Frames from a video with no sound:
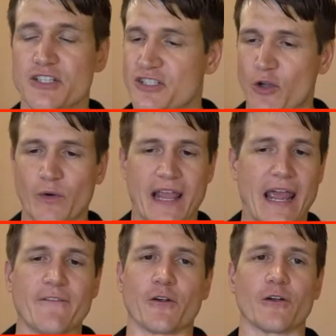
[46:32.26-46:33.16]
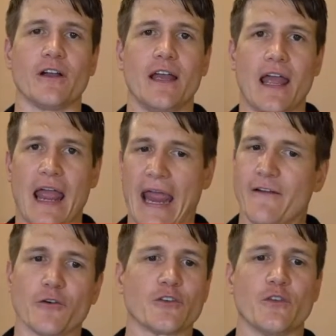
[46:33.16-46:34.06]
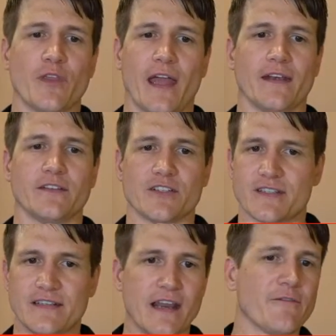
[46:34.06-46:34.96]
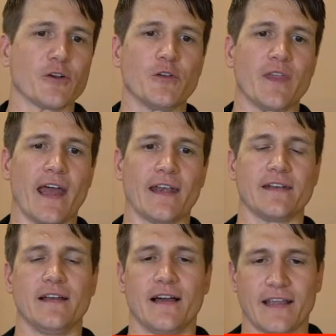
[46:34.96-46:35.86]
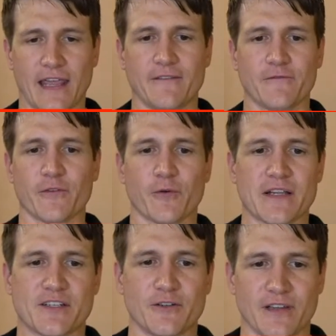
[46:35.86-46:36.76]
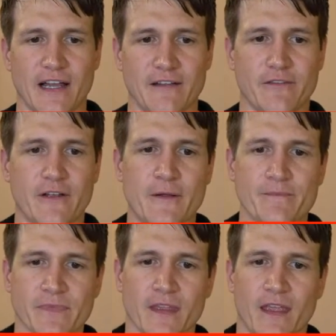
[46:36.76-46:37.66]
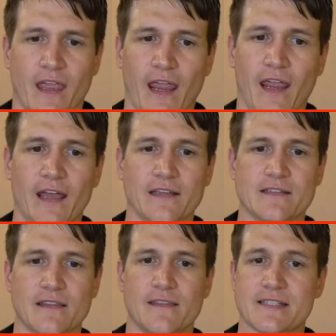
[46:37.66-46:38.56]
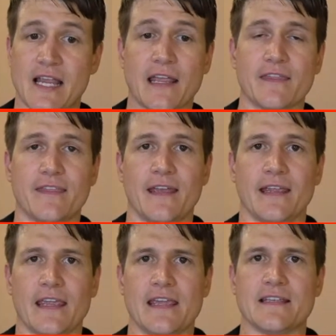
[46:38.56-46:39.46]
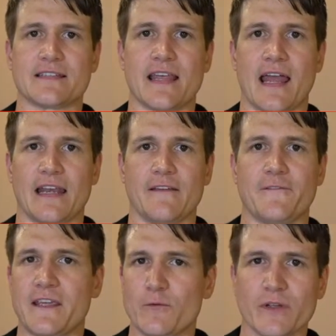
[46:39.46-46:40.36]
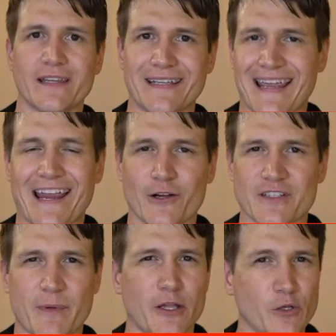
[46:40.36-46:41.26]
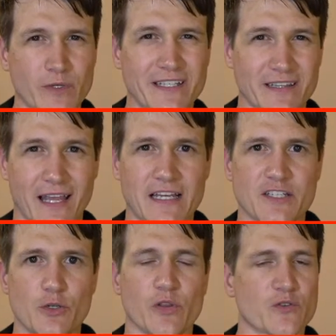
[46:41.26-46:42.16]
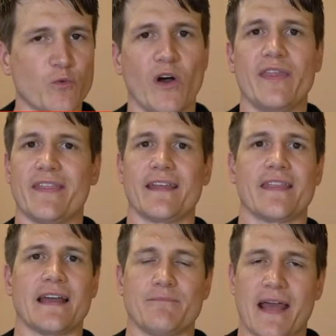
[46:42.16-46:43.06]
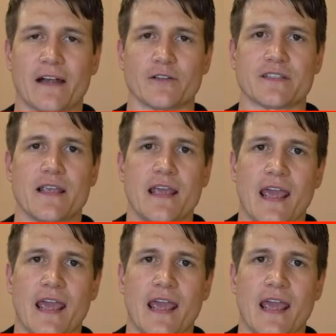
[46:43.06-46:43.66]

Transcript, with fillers: Just don't ever, ever do that. Just never do that again for the rest of your life. And the second thing is that if he really cares about you and he likes you, there's one thing that matters,